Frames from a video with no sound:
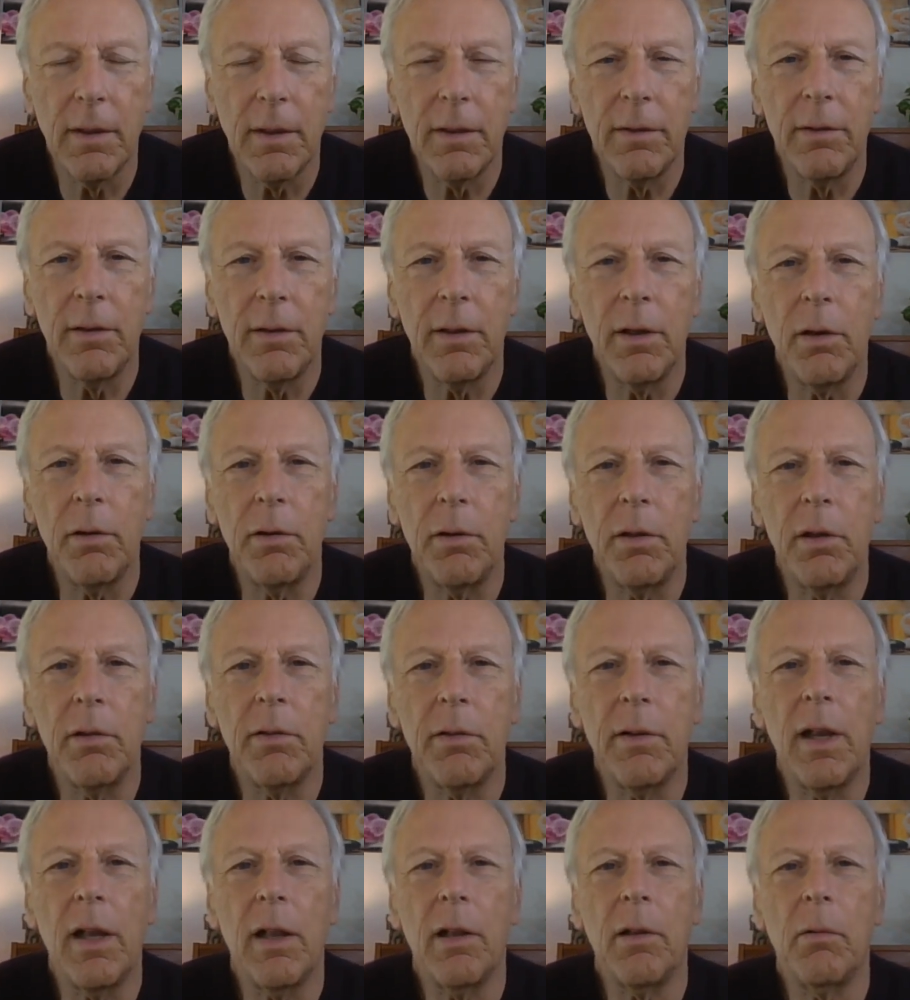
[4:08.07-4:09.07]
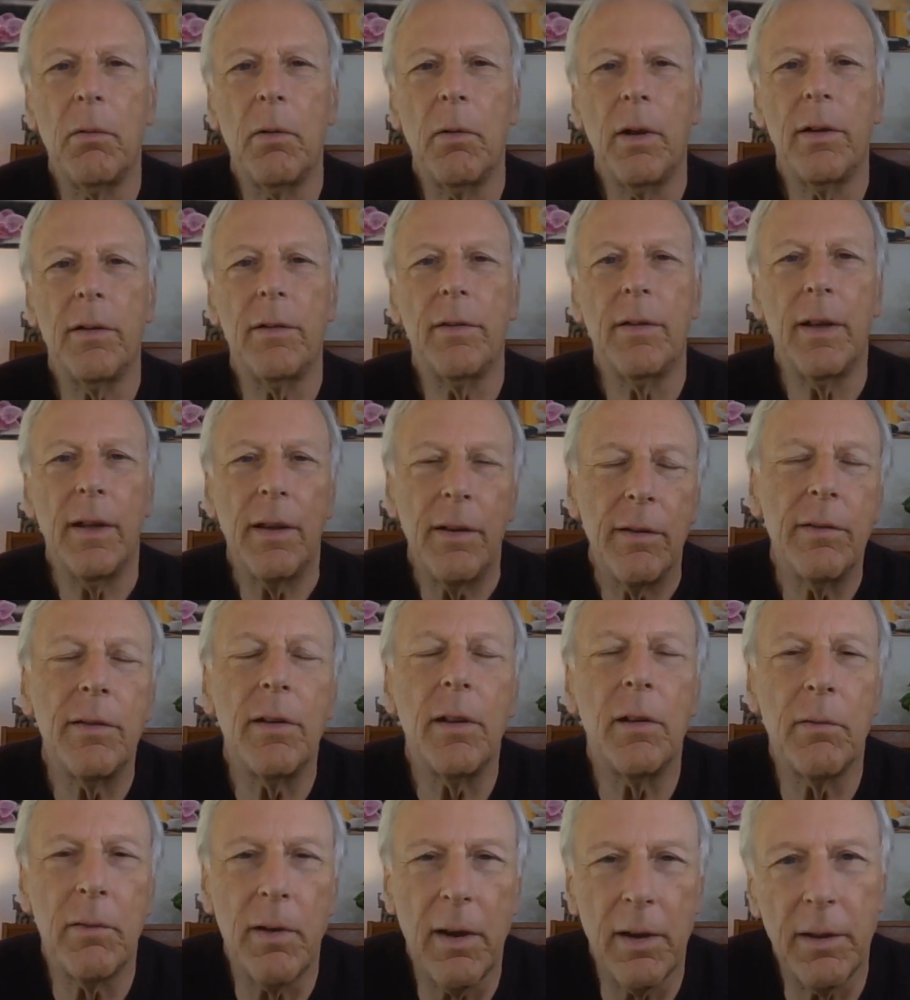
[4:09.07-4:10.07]
Do you know who Uri Geller was? He's
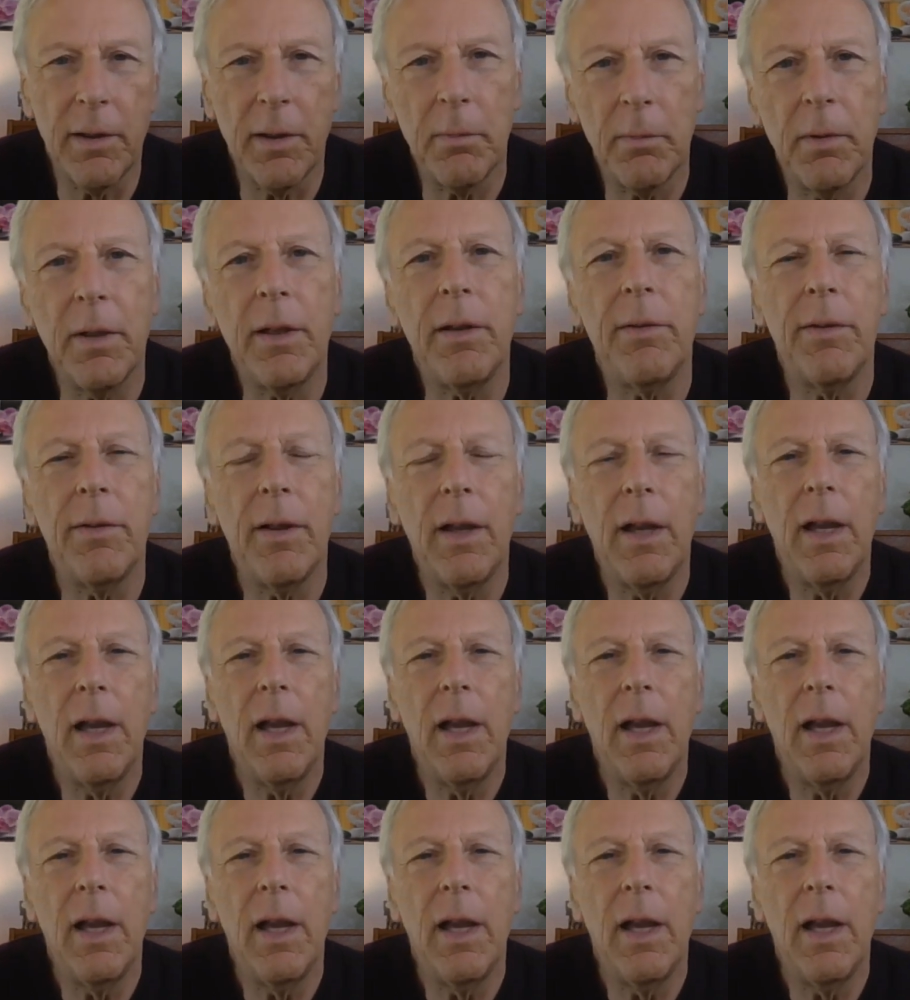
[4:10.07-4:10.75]
still around, I believe.